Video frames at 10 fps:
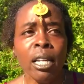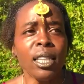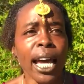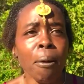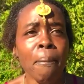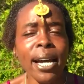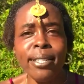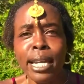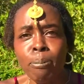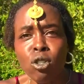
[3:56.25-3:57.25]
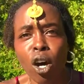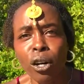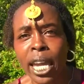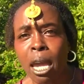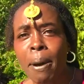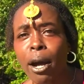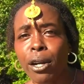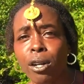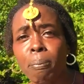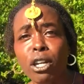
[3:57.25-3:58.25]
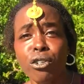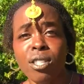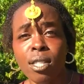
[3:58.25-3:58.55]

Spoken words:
Like my stepdaughter came out here to meet